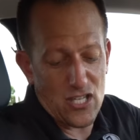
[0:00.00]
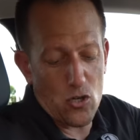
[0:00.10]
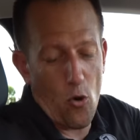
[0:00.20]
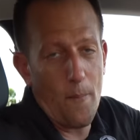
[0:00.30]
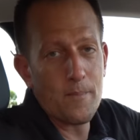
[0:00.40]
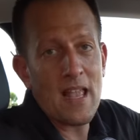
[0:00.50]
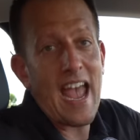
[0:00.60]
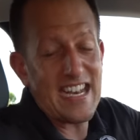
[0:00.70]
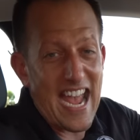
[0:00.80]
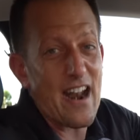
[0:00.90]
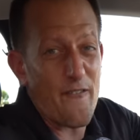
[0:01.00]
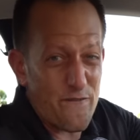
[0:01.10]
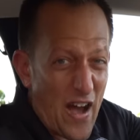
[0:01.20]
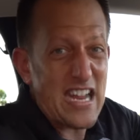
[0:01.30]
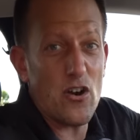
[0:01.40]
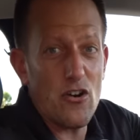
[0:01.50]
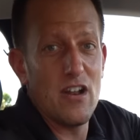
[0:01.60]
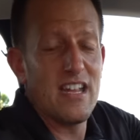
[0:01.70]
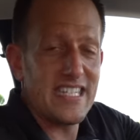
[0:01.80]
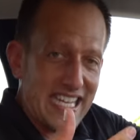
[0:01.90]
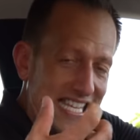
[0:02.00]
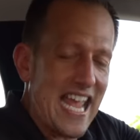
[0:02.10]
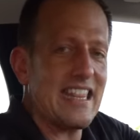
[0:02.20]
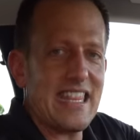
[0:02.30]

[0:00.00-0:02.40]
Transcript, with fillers: school and you had a fighter to get